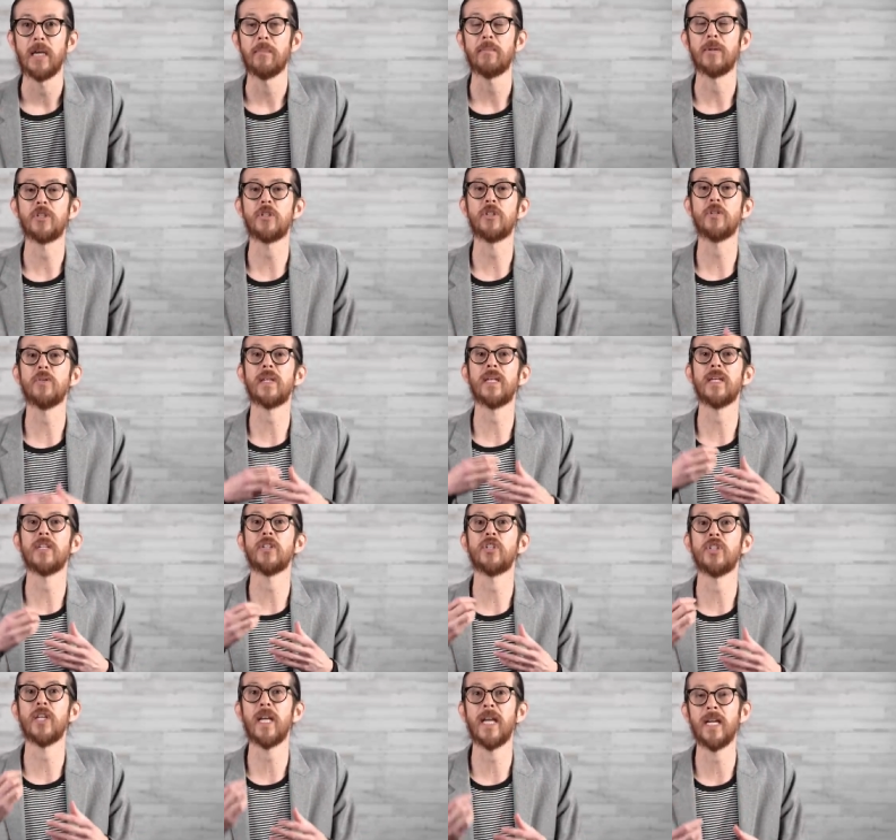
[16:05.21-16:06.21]
but you can
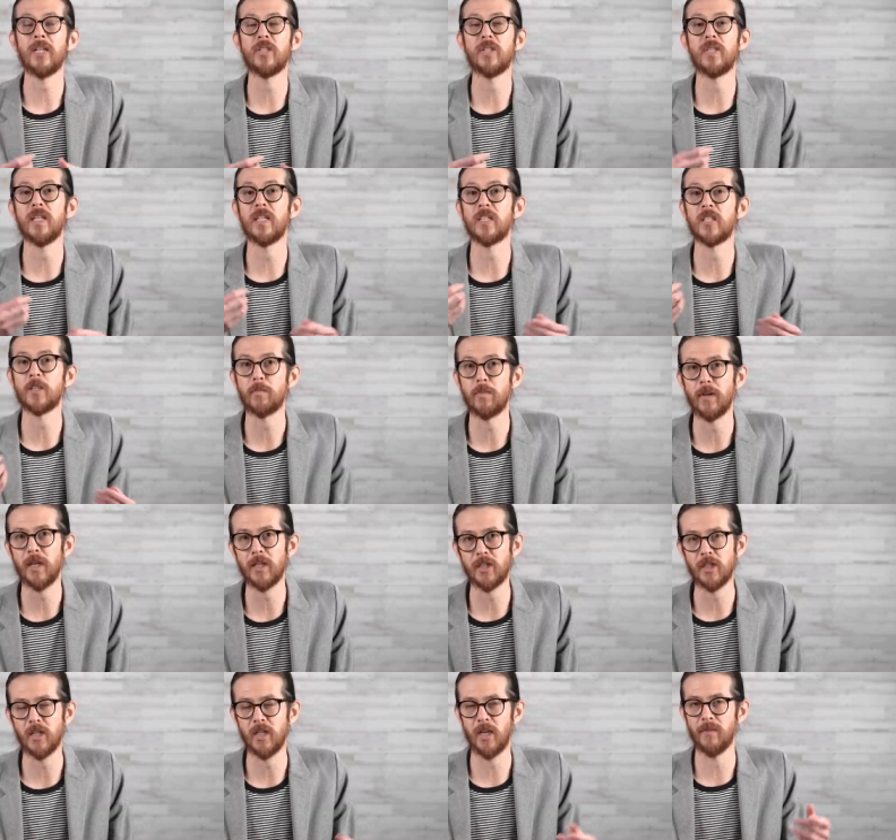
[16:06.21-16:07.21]
change the
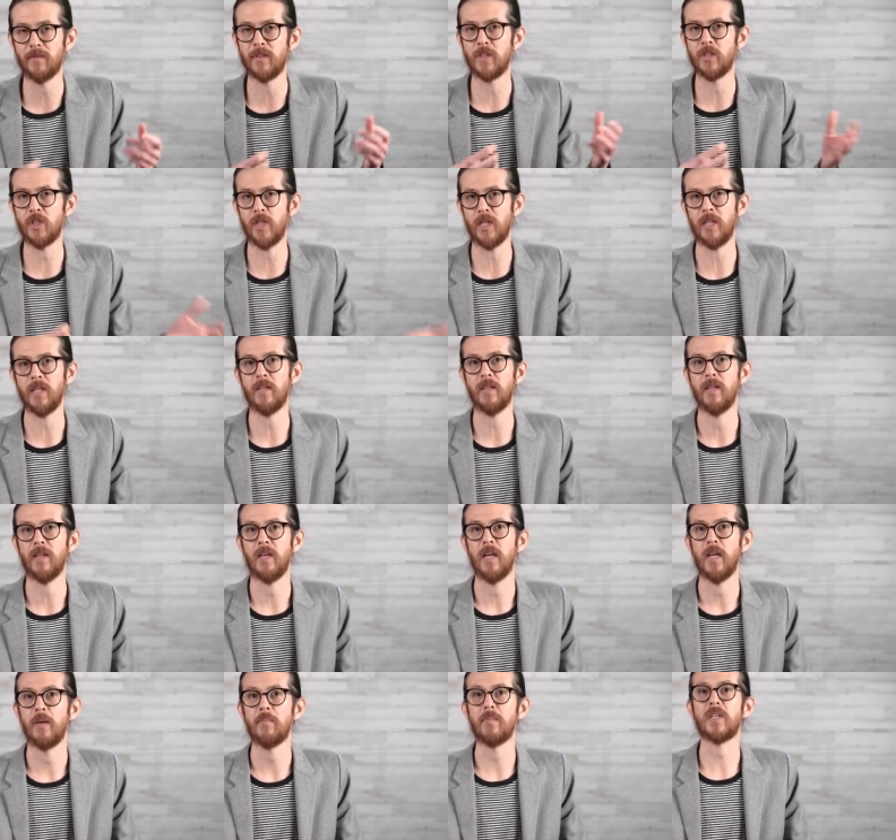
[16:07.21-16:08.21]
expression of the gene
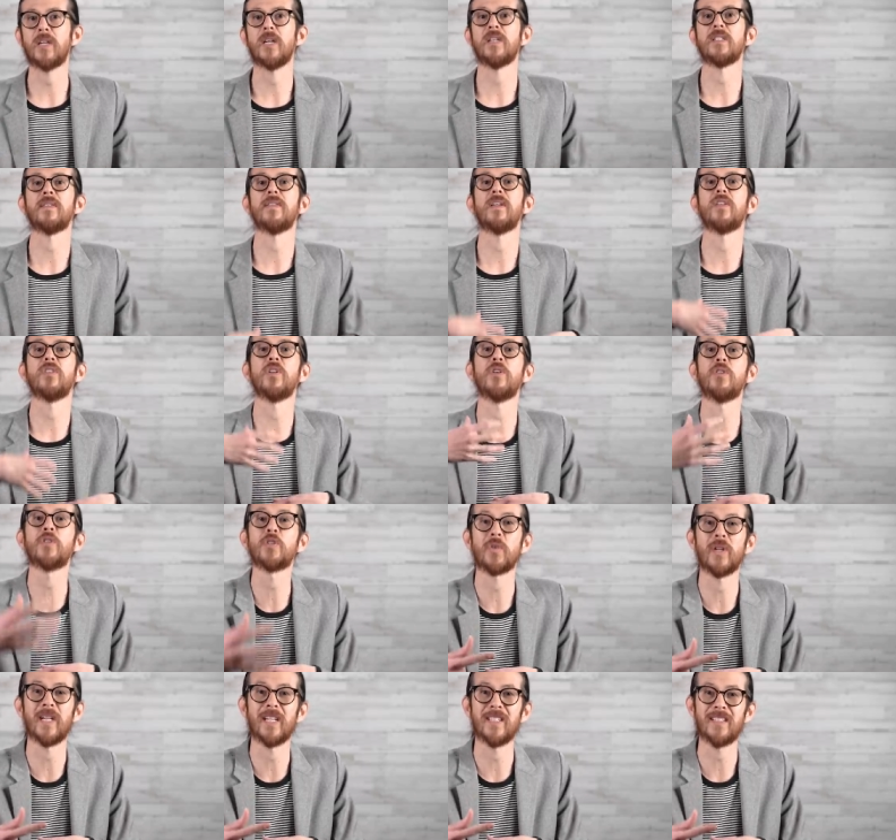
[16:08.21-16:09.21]
because of the
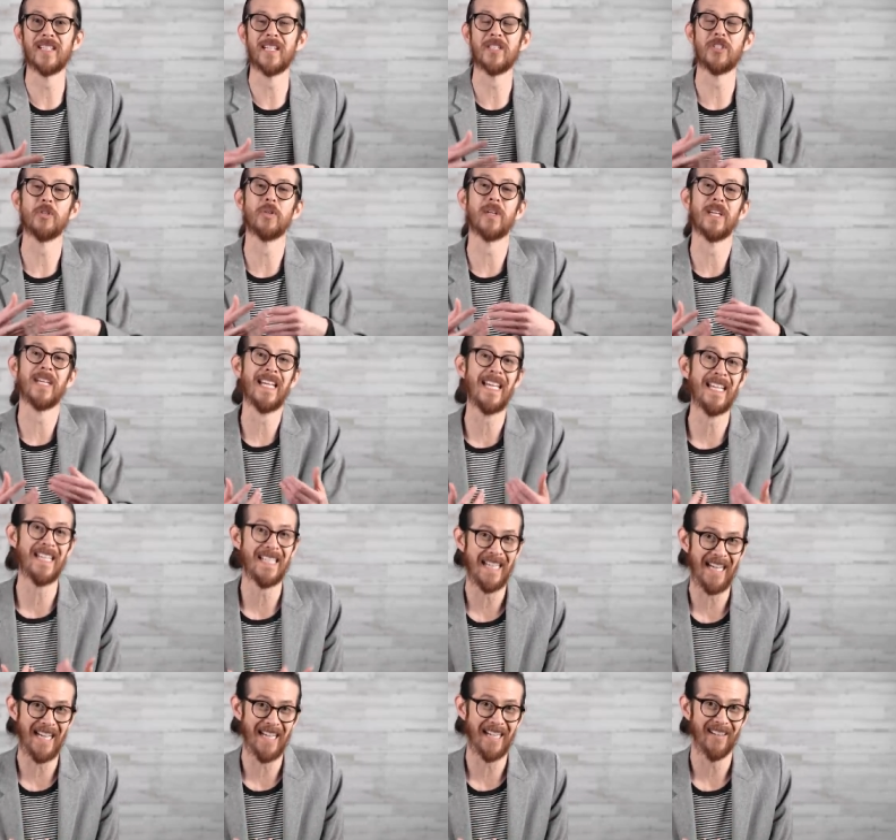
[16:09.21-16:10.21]
nutrients that you can
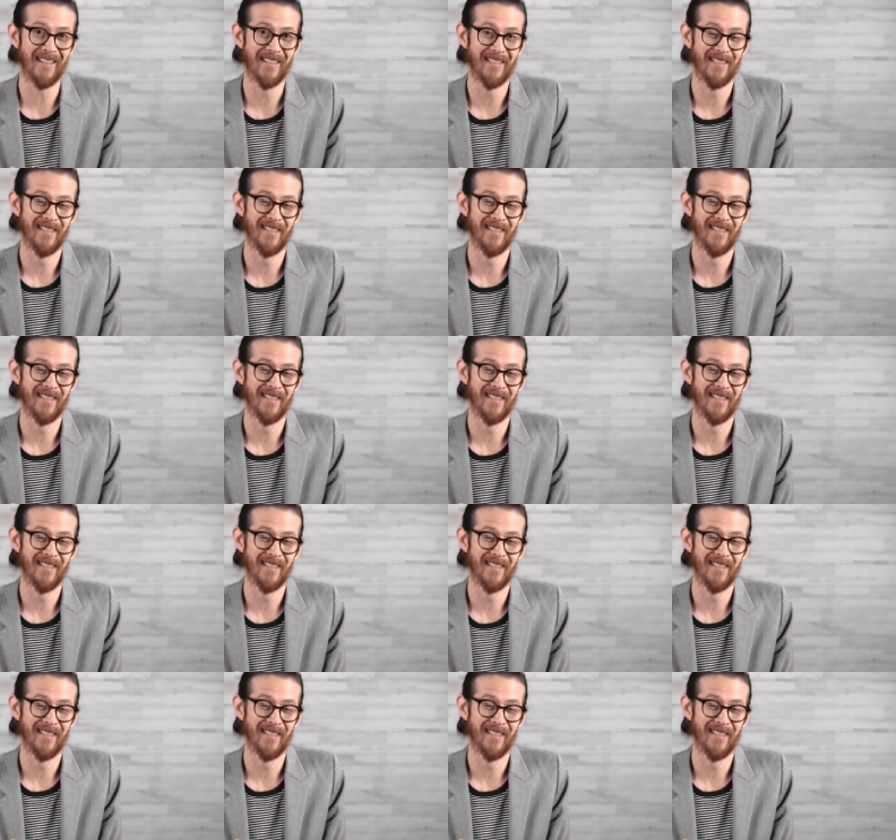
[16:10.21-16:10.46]
intake.